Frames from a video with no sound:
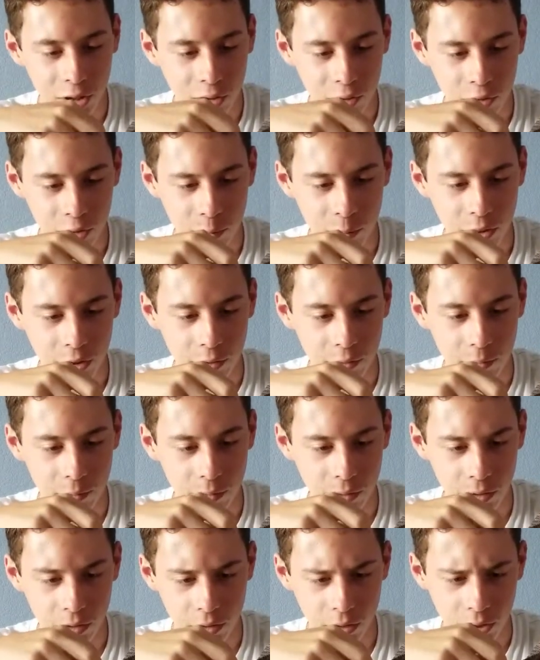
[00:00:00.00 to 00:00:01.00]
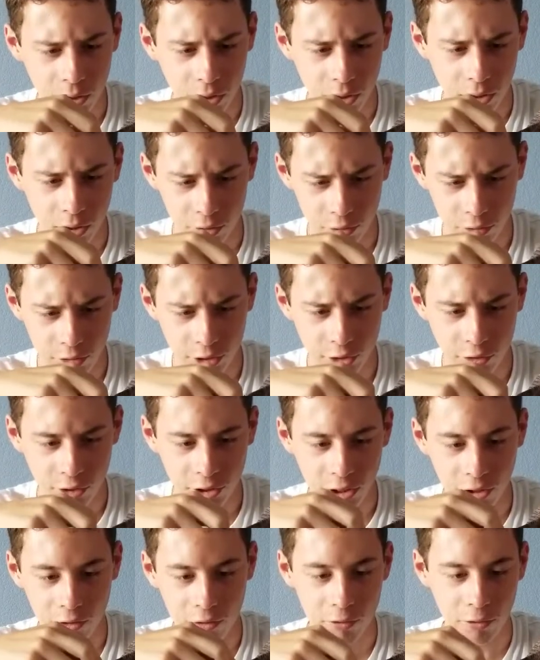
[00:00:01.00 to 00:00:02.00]
some of the stitching
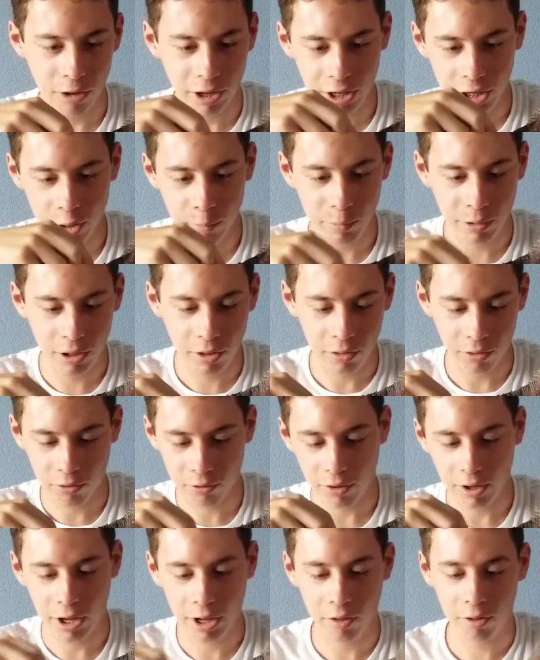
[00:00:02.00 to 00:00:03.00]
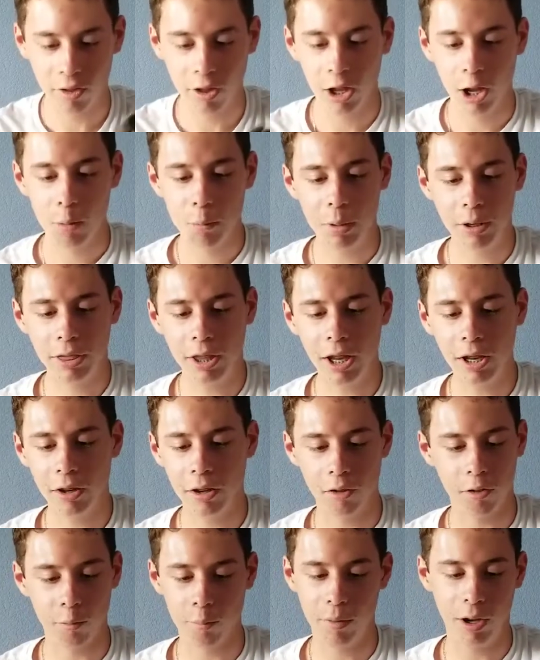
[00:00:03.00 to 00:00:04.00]
is fraying a bit on the sides, but that
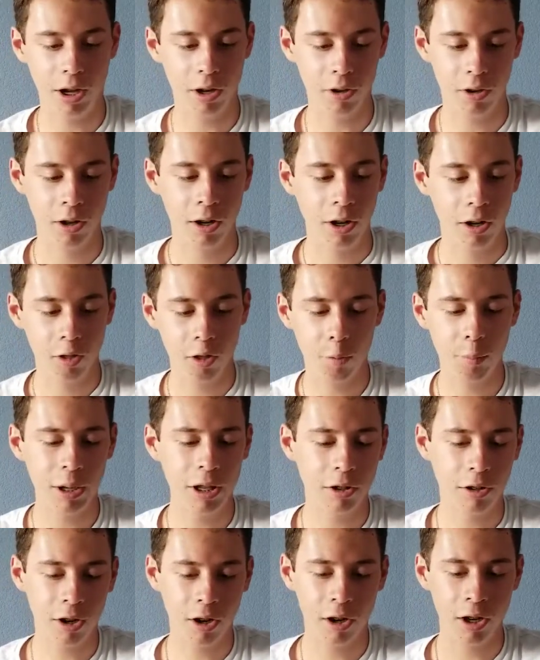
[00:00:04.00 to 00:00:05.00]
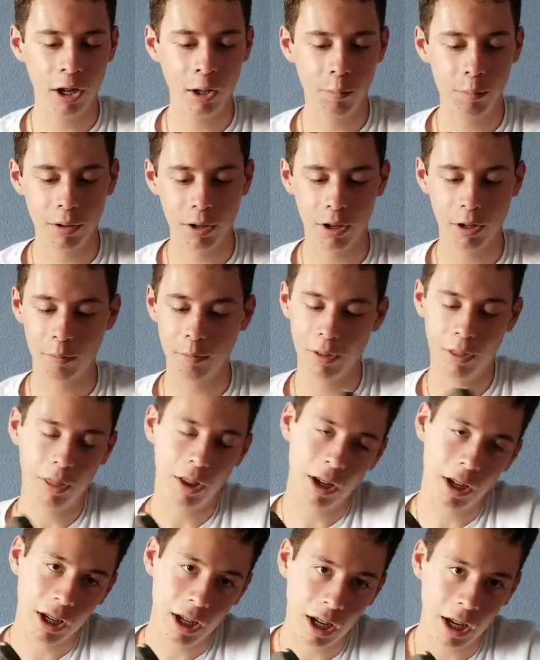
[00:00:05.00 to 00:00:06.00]
doesn't matter. They're a bit dirty, but
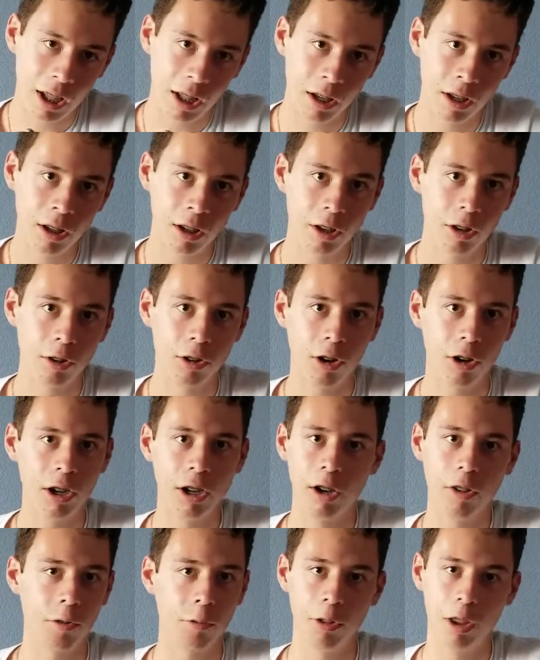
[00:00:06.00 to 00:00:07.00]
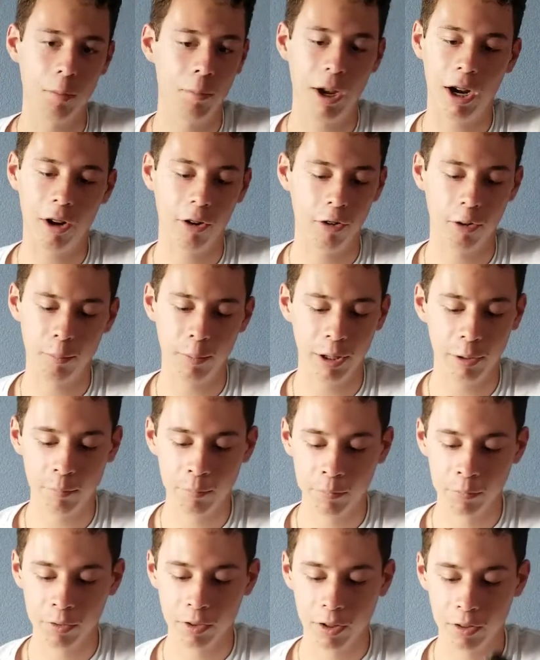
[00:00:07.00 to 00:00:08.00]
then again, dirty doesn't really matter to me.
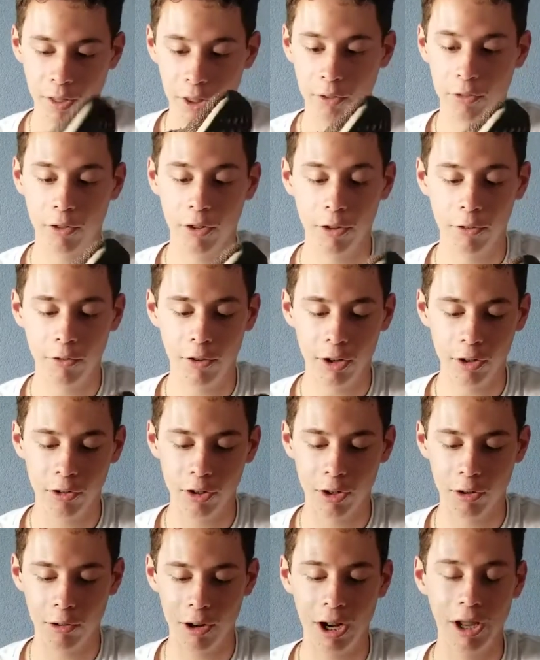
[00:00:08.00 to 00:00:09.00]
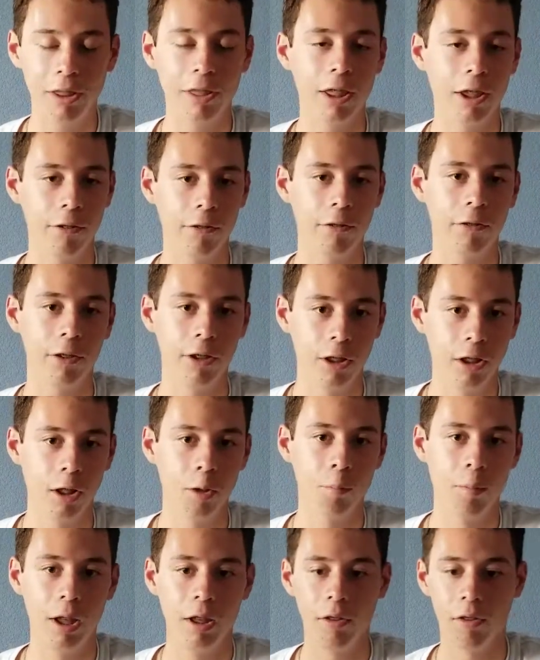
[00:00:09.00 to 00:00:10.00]
They still function great, and they feel
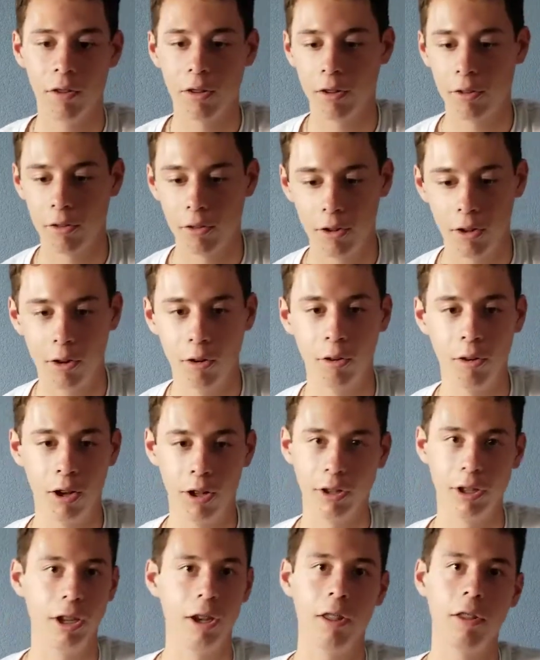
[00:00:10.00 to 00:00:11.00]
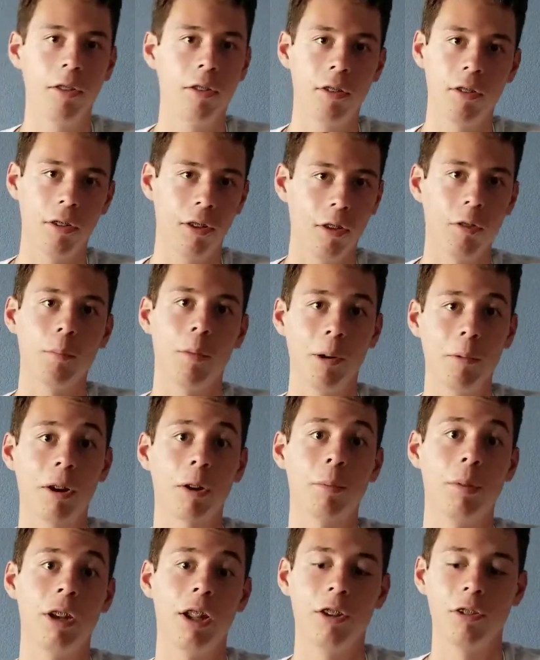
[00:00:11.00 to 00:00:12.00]
amazing. So Adidas is my
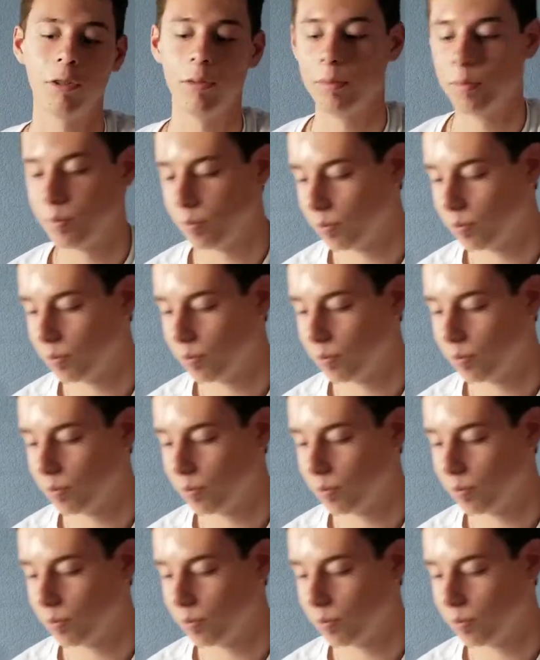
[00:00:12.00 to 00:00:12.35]
recommendation.